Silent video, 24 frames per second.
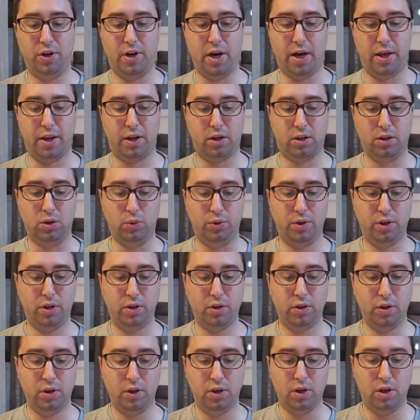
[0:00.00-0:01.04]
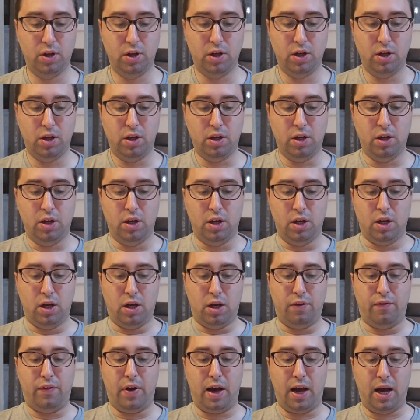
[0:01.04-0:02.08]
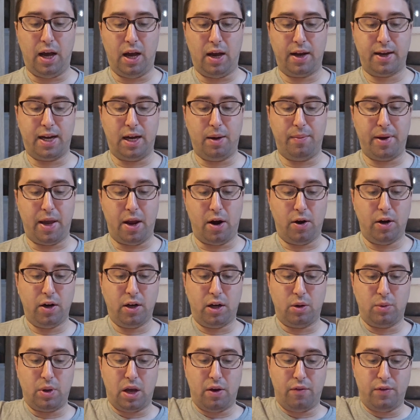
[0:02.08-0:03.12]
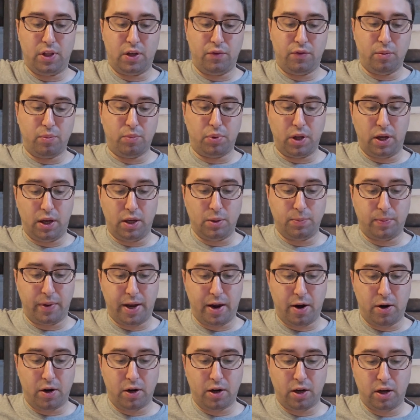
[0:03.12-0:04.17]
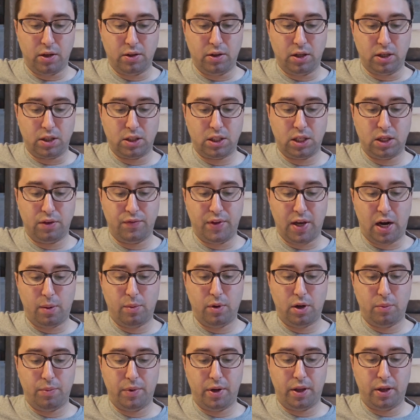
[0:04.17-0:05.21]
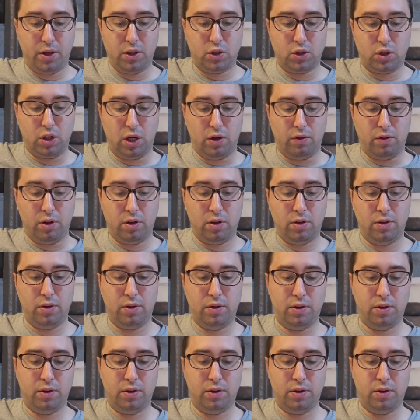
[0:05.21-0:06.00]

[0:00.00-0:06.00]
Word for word: are not included. Vaha we have a different place by Erechen, Dichsiv Dabra B'nai Yisrael.